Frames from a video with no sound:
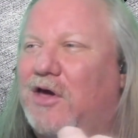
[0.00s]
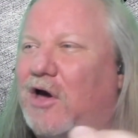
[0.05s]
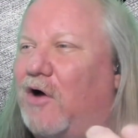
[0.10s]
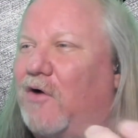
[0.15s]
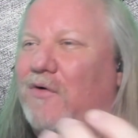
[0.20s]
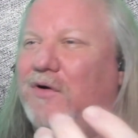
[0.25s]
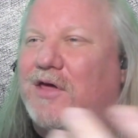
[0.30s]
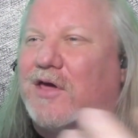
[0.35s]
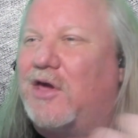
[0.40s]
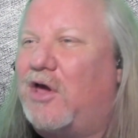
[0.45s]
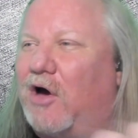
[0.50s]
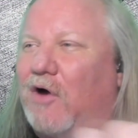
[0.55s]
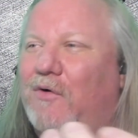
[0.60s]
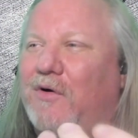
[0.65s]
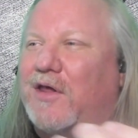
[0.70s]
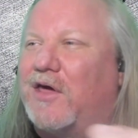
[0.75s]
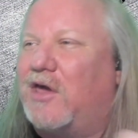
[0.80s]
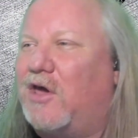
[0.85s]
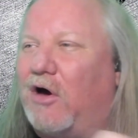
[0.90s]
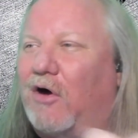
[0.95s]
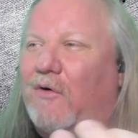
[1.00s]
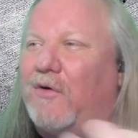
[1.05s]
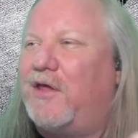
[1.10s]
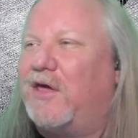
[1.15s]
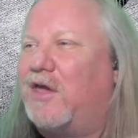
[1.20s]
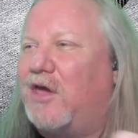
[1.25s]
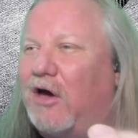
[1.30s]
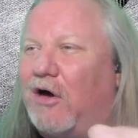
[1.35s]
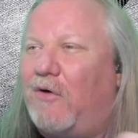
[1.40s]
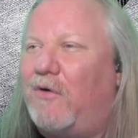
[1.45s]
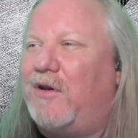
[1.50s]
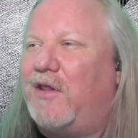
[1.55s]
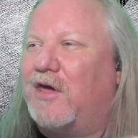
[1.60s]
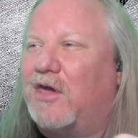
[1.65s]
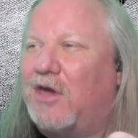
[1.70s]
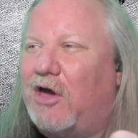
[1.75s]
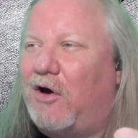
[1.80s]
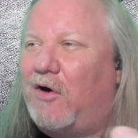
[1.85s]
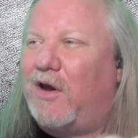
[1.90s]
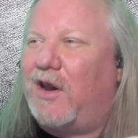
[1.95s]
going and going and going and going
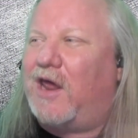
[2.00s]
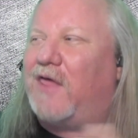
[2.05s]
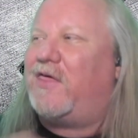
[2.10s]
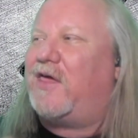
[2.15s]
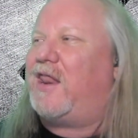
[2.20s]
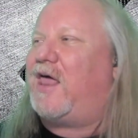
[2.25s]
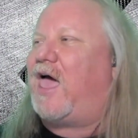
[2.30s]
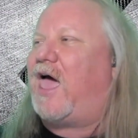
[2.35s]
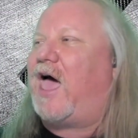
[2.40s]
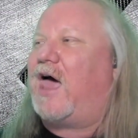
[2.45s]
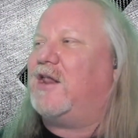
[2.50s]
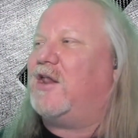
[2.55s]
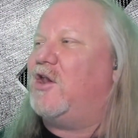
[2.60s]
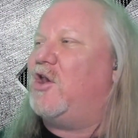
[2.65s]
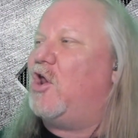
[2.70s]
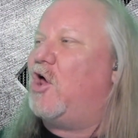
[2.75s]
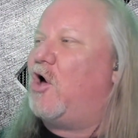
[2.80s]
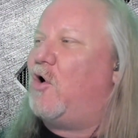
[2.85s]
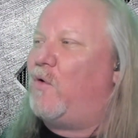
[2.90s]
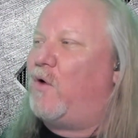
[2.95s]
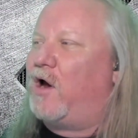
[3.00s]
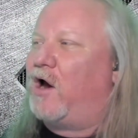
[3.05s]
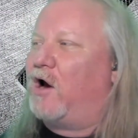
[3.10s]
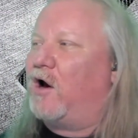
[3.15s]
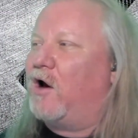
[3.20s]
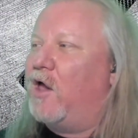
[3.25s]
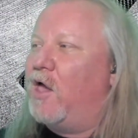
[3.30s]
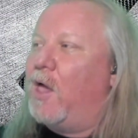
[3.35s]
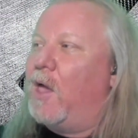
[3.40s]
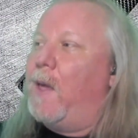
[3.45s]
and going, and then out of nowhere,